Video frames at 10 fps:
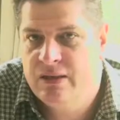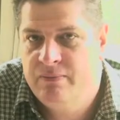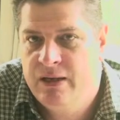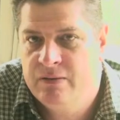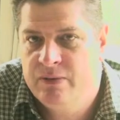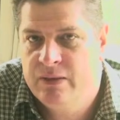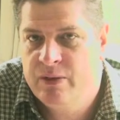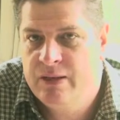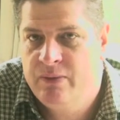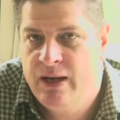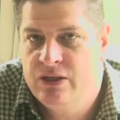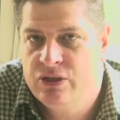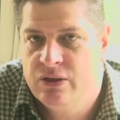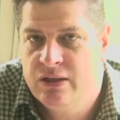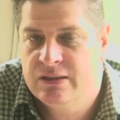an amendment being made
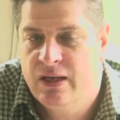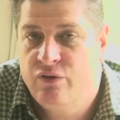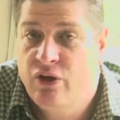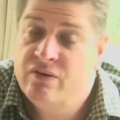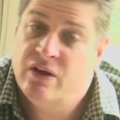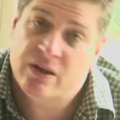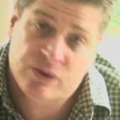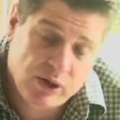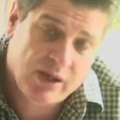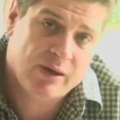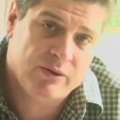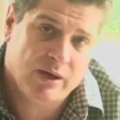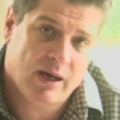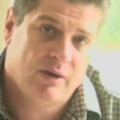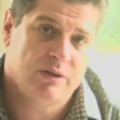to this that for every 300
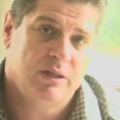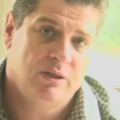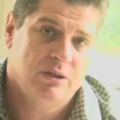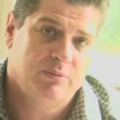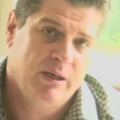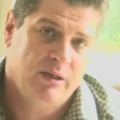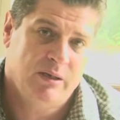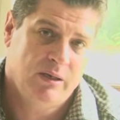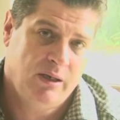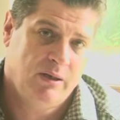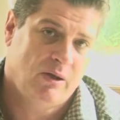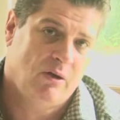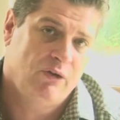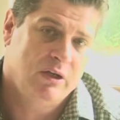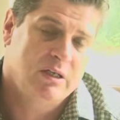hours that you spend in the
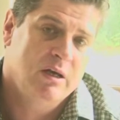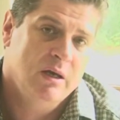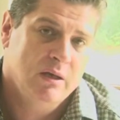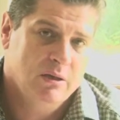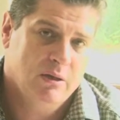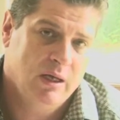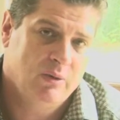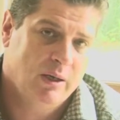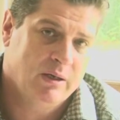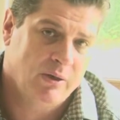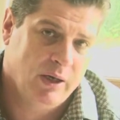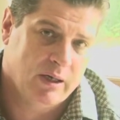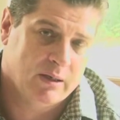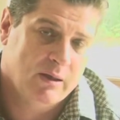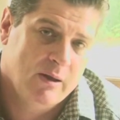office, you get 1
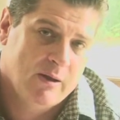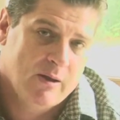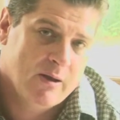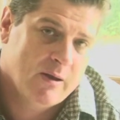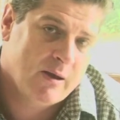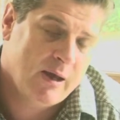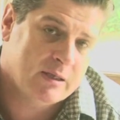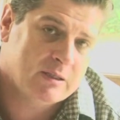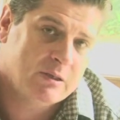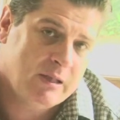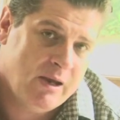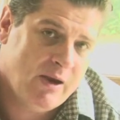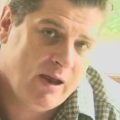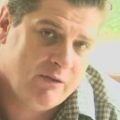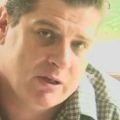credit. Okay, so there you
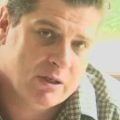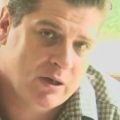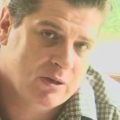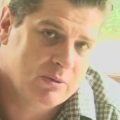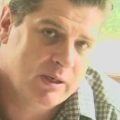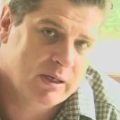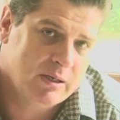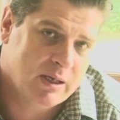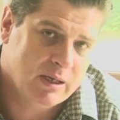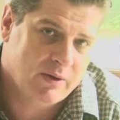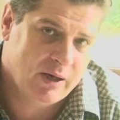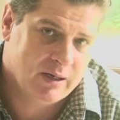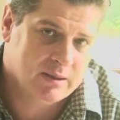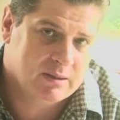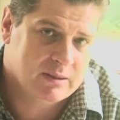have it. You go to work and you get
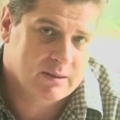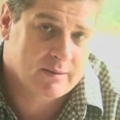credits.